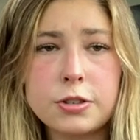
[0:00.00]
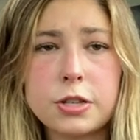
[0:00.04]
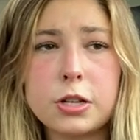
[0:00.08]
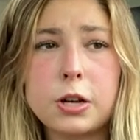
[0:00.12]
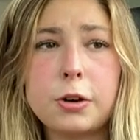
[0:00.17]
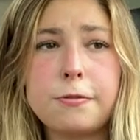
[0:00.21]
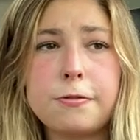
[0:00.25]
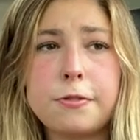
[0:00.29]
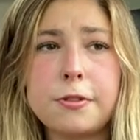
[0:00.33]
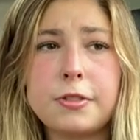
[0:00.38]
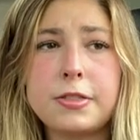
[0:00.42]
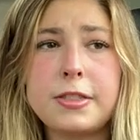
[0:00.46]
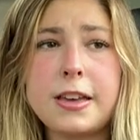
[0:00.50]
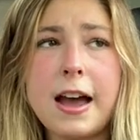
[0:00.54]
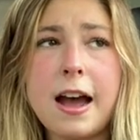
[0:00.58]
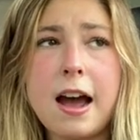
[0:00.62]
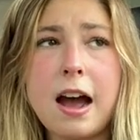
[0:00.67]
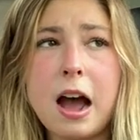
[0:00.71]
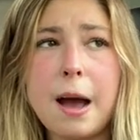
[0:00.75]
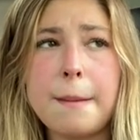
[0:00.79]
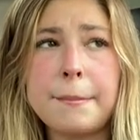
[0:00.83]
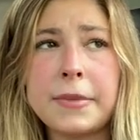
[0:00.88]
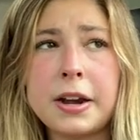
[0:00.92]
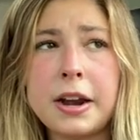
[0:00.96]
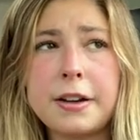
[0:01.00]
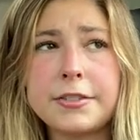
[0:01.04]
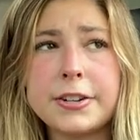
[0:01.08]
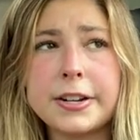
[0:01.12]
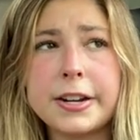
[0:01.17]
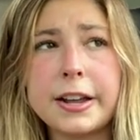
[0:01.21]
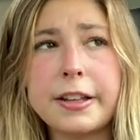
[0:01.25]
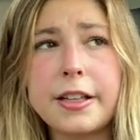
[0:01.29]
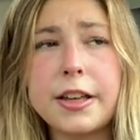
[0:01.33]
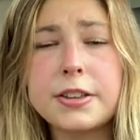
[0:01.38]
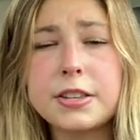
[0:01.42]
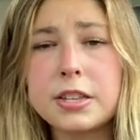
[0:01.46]
So for that, I'm gonna have to
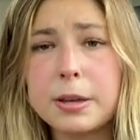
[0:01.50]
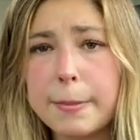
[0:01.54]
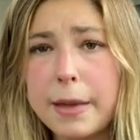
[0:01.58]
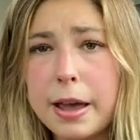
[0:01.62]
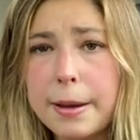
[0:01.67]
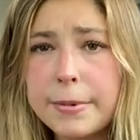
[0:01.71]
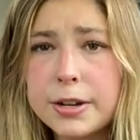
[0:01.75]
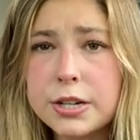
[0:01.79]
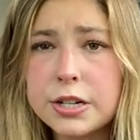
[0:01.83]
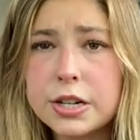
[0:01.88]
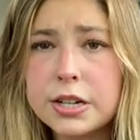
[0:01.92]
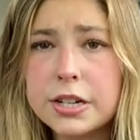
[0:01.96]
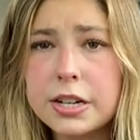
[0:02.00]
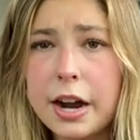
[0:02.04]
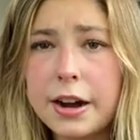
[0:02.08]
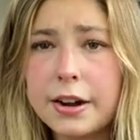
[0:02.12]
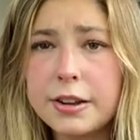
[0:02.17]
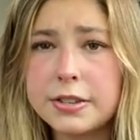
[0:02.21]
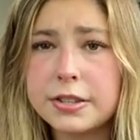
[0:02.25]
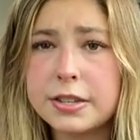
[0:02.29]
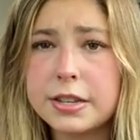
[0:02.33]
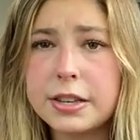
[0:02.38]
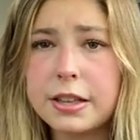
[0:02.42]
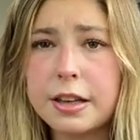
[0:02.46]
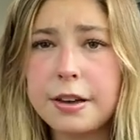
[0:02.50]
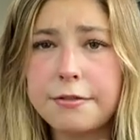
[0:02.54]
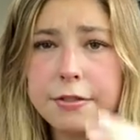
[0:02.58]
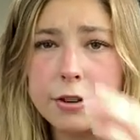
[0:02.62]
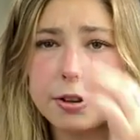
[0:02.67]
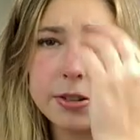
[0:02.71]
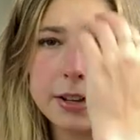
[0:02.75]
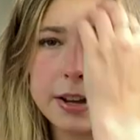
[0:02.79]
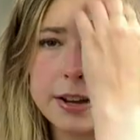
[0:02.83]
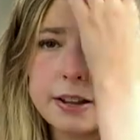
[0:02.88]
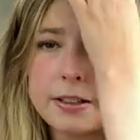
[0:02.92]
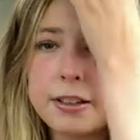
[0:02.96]
get like some imaging done to see if
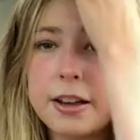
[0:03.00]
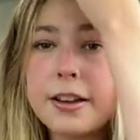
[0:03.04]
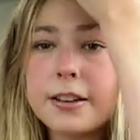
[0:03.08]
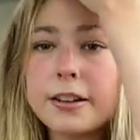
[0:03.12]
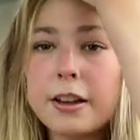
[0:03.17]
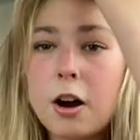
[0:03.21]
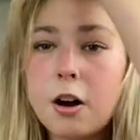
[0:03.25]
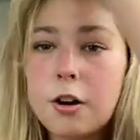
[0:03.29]
there's any like